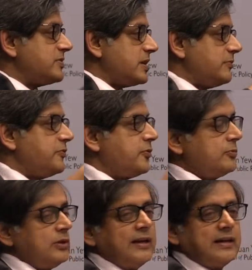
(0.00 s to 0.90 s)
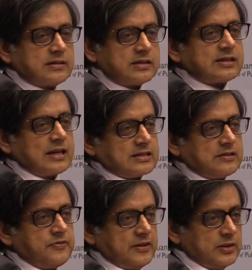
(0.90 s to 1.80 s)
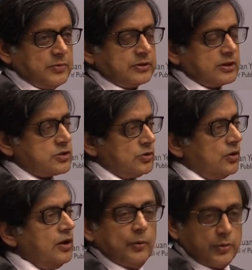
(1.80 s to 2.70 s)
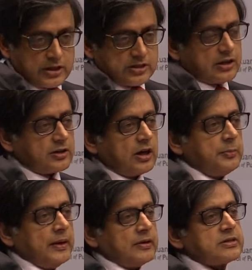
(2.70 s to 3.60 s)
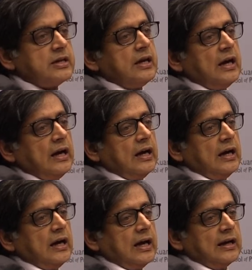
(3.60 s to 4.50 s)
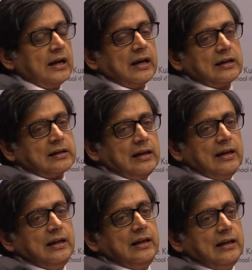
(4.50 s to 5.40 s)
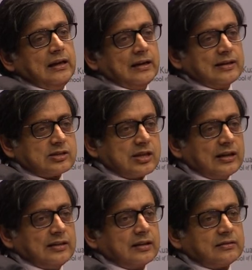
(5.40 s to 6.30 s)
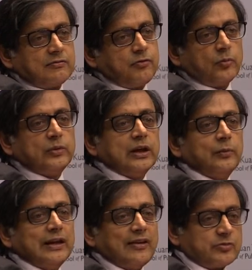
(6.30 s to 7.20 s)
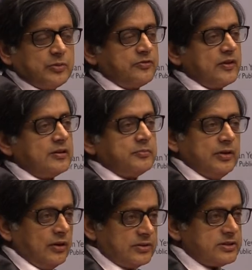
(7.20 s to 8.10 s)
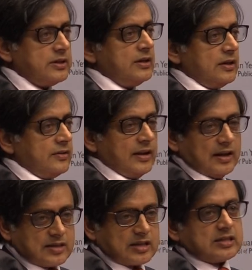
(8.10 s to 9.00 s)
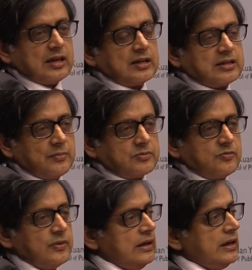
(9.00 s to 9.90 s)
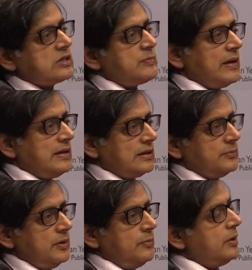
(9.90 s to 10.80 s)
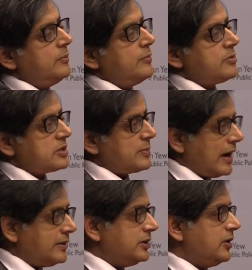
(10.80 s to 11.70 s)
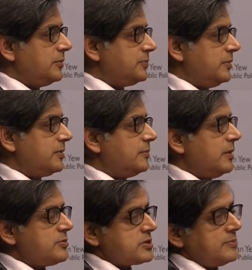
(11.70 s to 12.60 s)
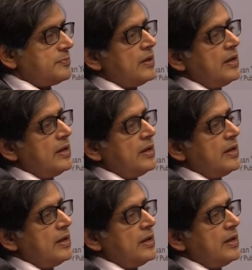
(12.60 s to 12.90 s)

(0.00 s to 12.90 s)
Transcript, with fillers: seven formula, I need to discuss it further with Kishore, which is not a cop-out. Uh, I, I clearly understand that formulae will have to be found beyond the existing attempt of merely expanding the permanent membership and the non-permanent membership.